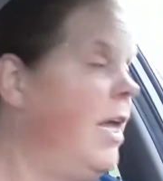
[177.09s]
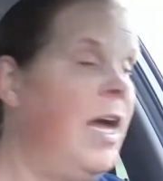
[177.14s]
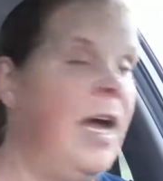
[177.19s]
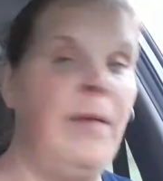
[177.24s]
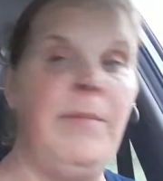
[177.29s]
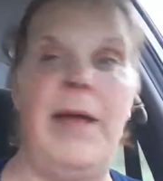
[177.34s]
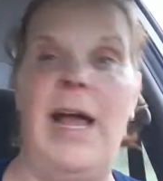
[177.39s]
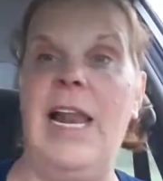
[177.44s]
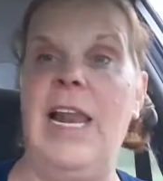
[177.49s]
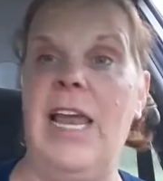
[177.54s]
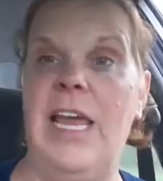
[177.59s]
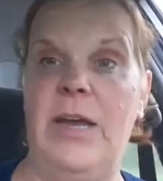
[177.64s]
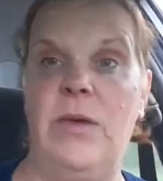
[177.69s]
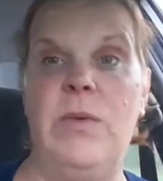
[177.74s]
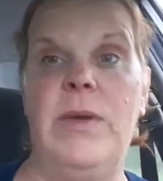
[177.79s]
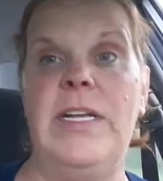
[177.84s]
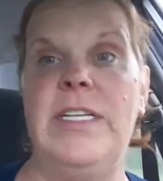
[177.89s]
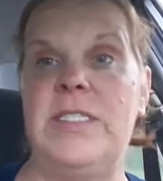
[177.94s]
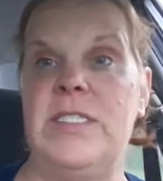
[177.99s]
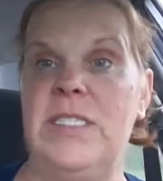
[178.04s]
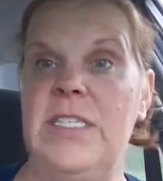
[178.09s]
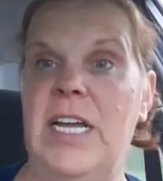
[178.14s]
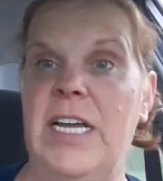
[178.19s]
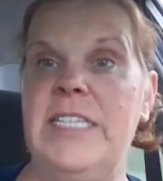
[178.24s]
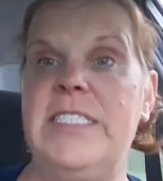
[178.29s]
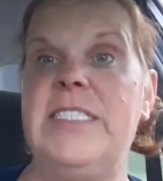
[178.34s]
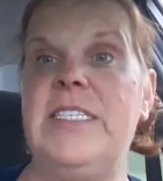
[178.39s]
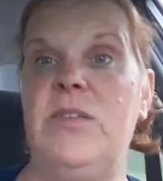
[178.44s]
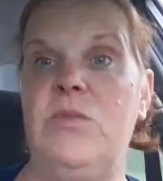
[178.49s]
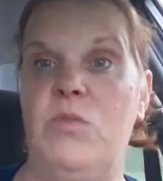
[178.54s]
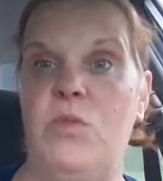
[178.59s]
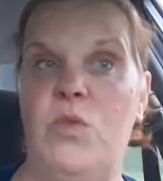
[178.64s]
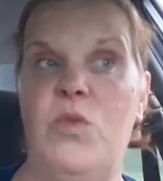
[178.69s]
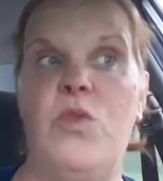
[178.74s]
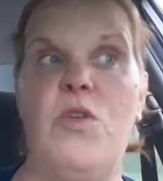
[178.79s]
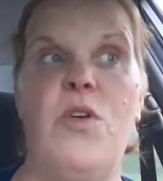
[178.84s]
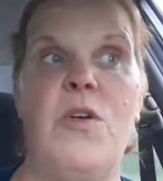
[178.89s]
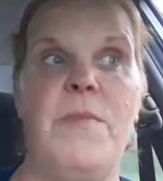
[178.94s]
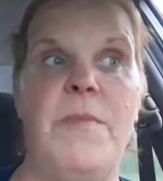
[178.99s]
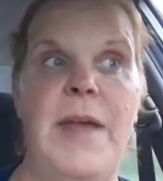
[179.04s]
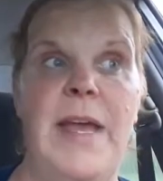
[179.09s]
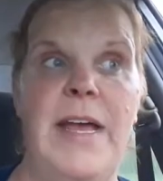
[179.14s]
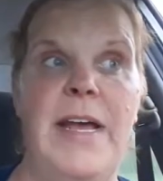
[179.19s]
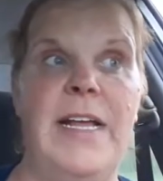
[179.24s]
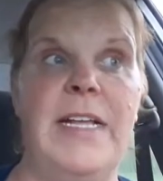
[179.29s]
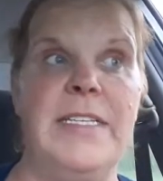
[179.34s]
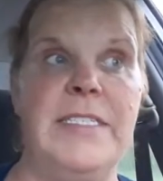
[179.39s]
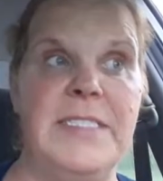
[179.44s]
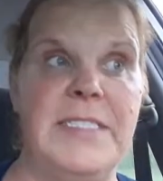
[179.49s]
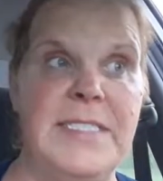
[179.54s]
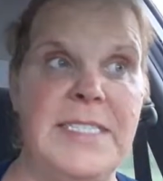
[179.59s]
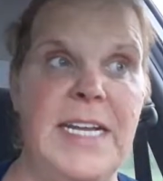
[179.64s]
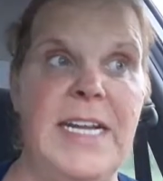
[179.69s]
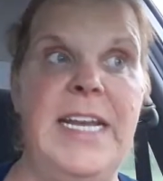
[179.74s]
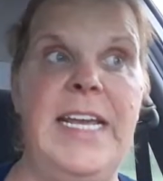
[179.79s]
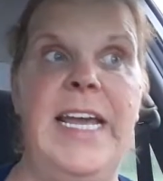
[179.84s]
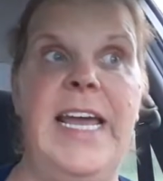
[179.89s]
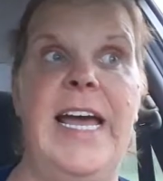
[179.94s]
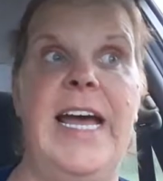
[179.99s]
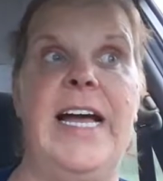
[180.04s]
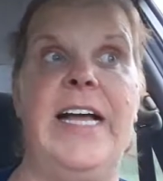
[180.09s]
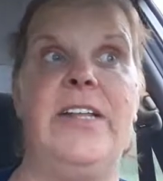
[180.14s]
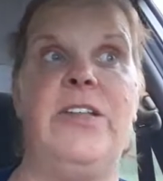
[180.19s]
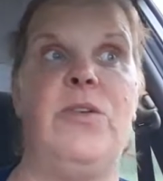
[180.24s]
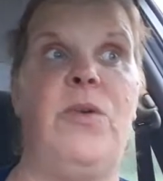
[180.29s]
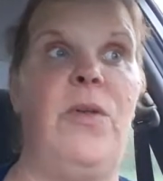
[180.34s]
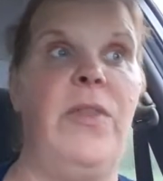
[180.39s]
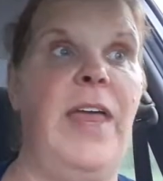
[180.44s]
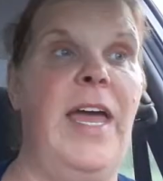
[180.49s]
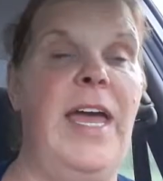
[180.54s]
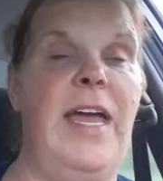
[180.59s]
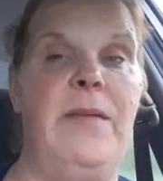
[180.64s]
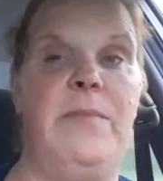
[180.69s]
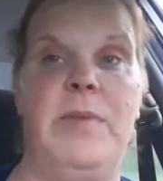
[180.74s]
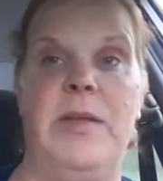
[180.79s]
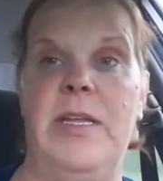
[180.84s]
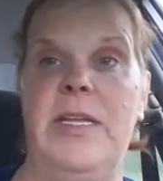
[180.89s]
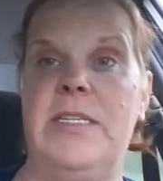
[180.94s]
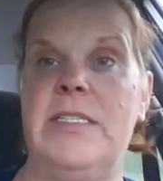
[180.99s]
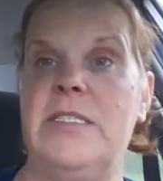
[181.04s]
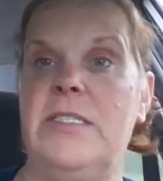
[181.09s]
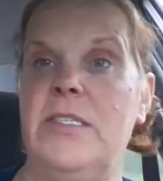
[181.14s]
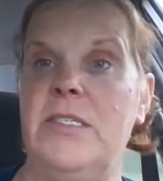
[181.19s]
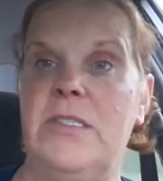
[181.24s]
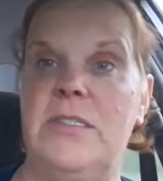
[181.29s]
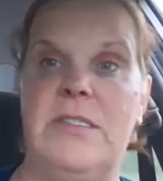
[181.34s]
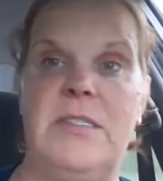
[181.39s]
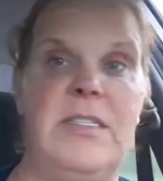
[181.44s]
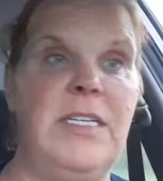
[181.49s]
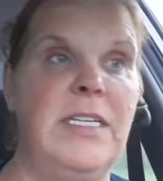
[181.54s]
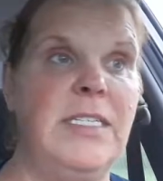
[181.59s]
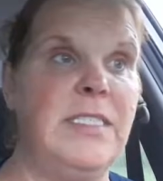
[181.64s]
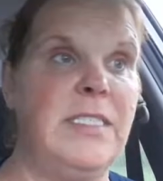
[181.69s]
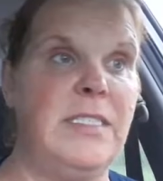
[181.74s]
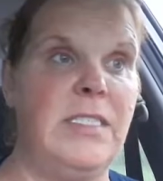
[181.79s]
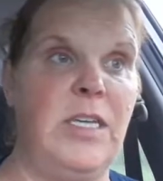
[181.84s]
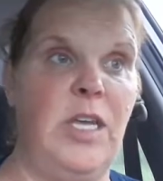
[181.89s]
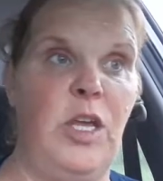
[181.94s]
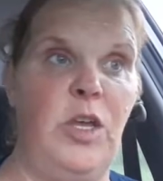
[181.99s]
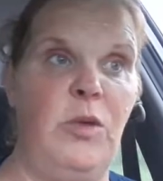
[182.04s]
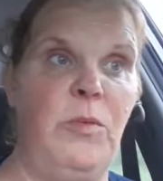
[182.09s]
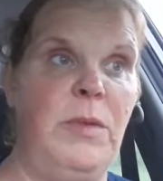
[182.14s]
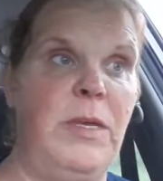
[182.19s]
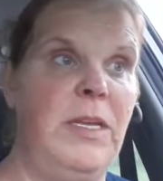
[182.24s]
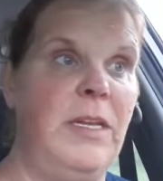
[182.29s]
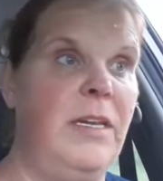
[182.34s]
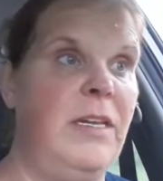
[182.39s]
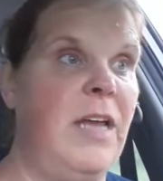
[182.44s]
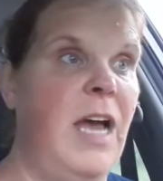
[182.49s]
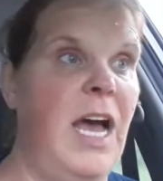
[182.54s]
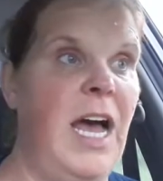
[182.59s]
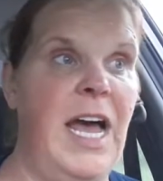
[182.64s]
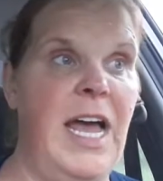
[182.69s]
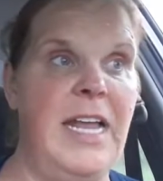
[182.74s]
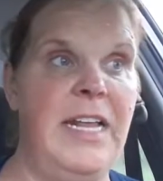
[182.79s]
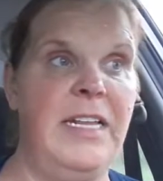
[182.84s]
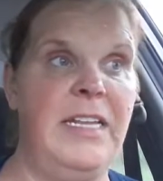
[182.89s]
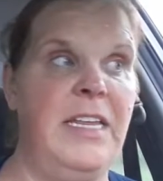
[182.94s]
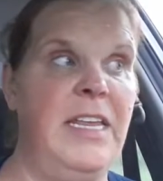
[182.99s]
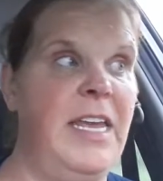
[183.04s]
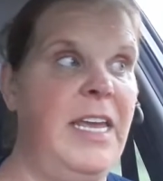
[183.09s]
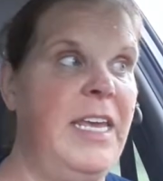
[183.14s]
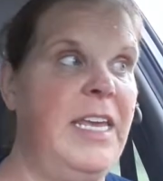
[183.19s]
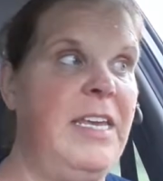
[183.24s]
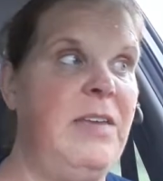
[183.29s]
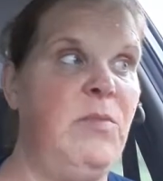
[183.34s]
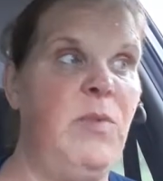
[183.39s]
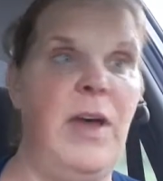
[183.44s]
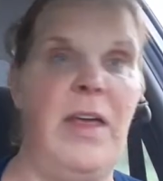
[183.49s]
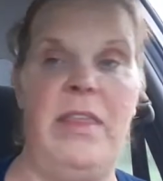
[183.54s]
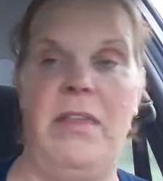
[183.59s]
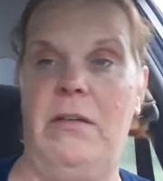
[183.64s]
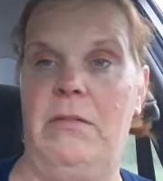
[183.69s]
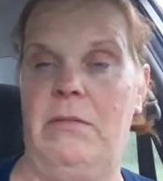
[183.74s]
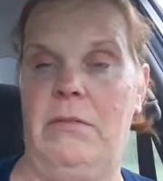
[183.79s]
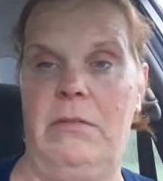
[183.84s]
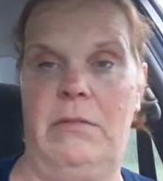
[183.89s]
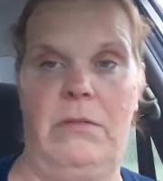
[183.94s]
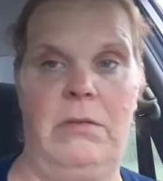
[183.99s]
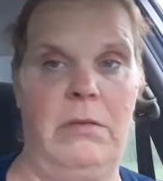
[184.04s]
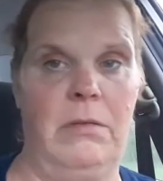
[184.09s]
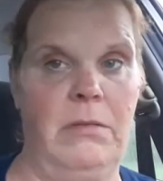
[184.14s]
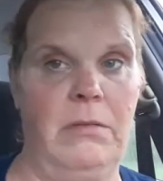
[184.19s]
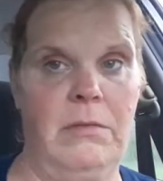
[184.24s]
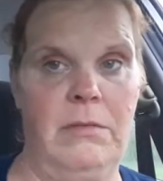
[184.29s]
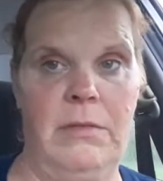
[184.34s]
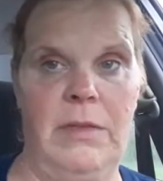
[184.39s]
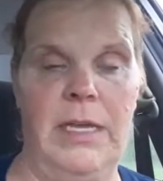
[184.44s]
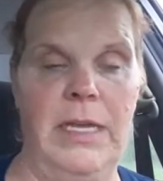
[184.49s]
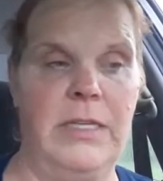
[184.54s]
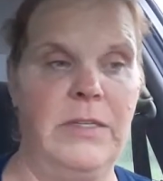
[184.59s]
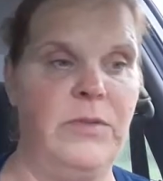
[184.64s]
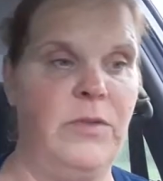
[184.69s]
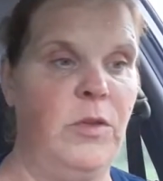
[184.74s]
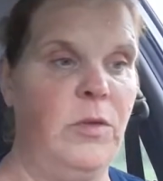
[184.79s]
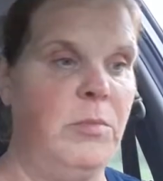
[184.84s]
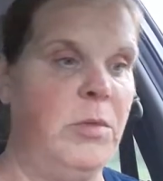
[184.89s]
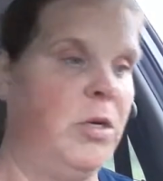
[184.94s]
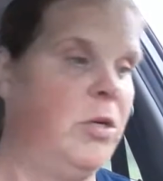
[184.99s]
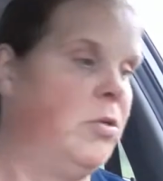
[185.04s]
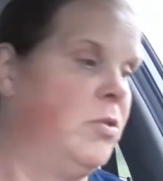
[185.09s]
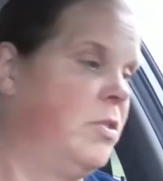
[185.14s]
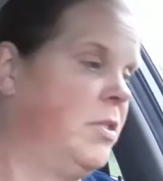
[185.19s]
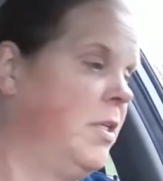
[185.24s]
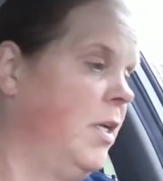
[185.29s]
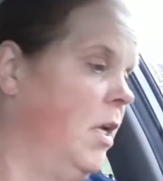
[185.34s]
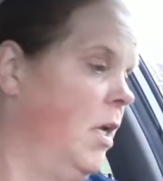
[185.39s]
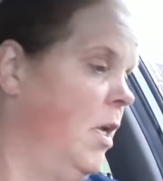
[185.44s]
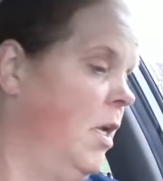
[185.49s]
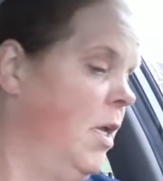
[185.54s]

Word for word: I mean, I like when it's nice and warm out and sunny out and all that, but the, this humid, hot, icky weather, ugh, I think it's for the birds.